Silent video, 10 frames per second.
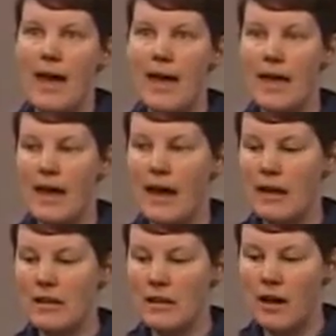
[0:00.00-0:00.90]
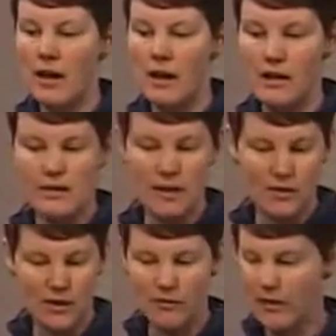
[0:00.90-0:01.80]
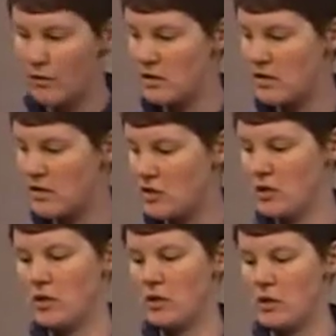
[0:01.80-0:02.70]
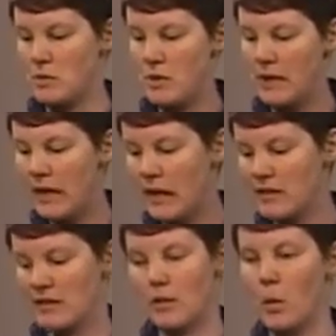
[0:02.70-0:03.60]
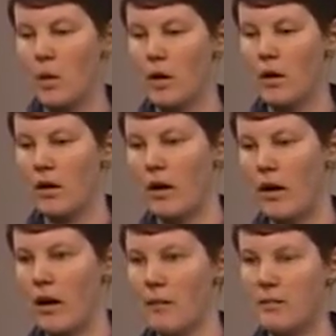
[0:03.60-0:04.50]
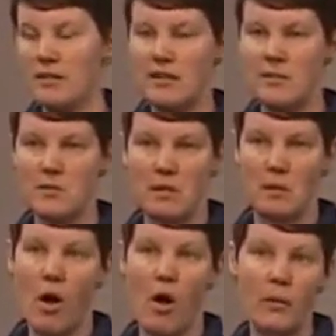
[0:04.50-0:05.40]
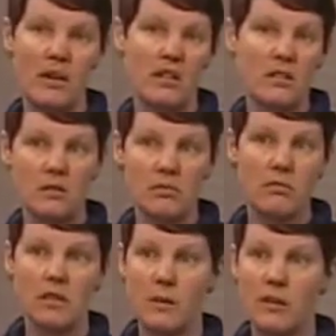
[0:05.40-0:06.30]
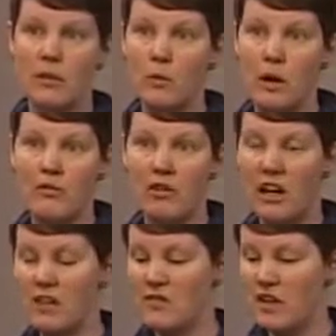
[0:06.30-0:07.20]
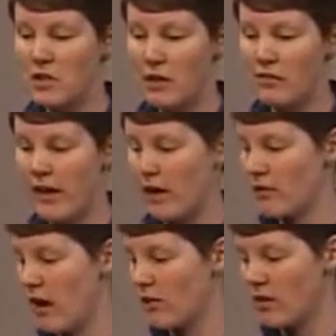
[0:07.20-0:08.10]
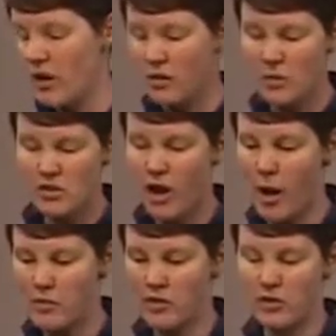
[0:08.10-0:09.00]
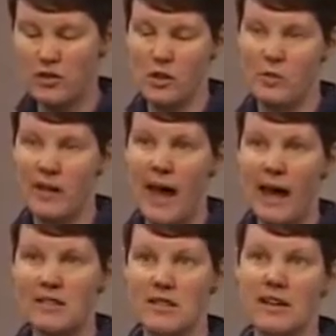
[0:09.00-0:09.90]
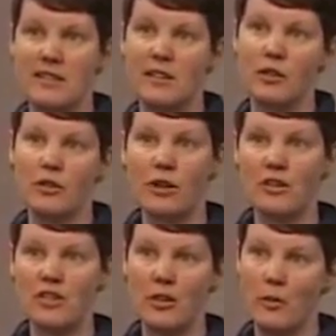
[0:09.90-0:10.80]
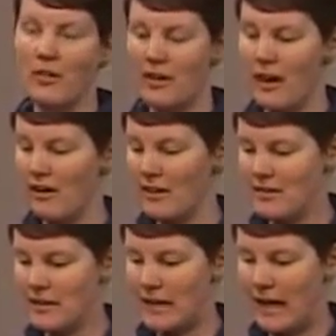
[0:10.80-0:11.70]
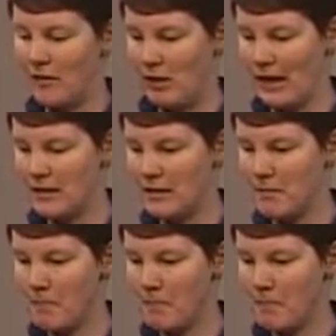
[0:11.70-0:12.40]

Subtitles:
and instead of sunflower seeds, you could use peanuts or slice up some almonds, whatever kind of nuts you have laying around. Those are optional too, but it adds a nice little crunch in with the carrots. It's kind of nice.